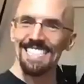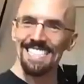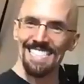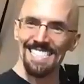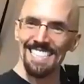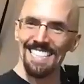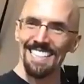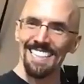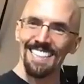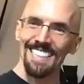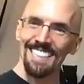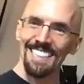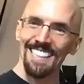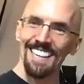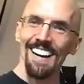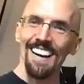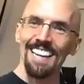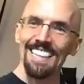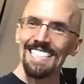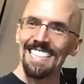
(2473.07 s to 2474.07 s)
is
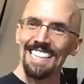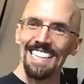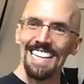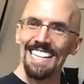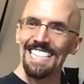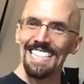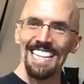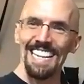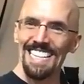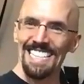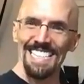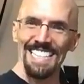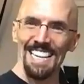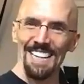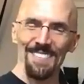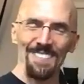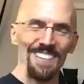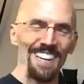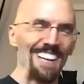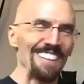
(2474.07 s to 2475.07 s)
gone. So that's not
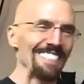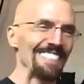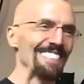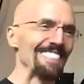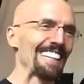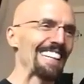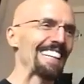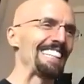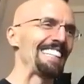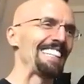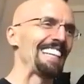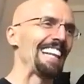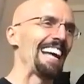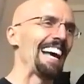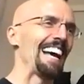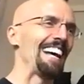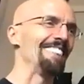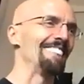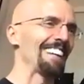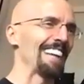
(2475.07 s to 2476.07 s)
a problem. We can do
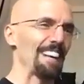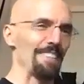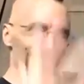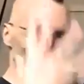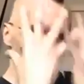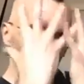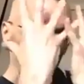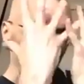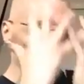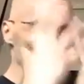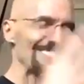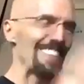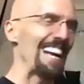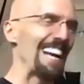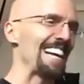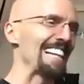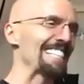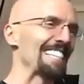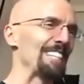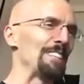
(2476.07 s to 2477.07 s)
that. We got face
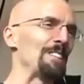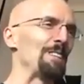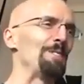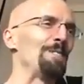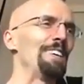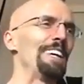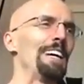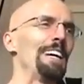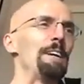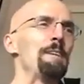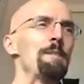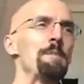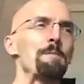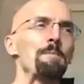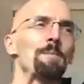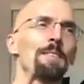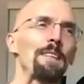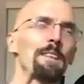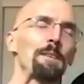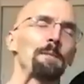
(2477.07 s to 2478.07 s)
masks and the whole bit.
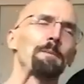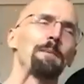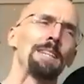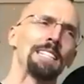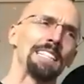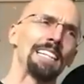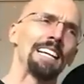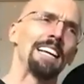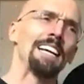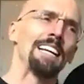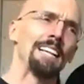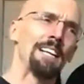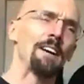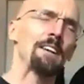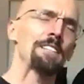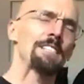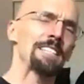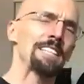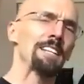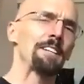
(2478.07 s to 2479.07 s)
But in
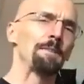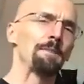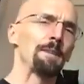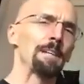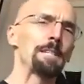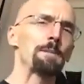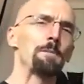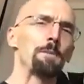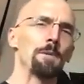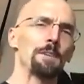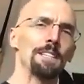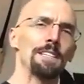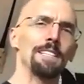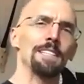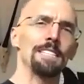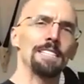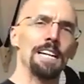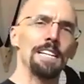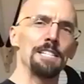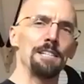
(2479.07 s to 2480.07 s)
arts that are much more
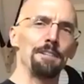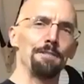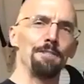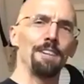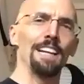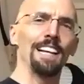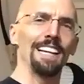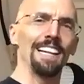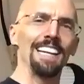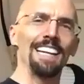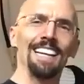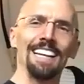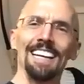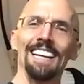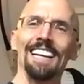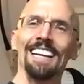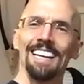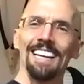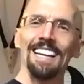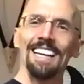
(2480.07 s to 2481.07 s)
touchy-feely,
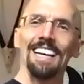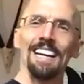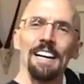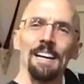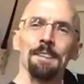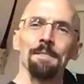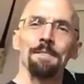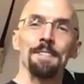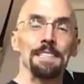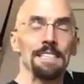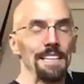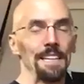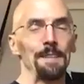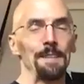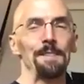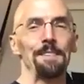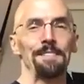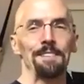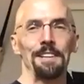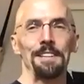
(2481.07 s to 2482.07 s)
it's going
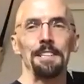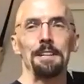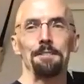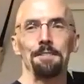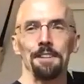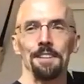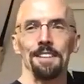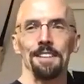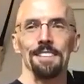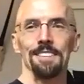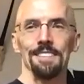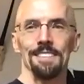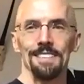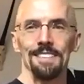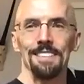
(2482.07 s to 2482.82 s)
to be very difficult.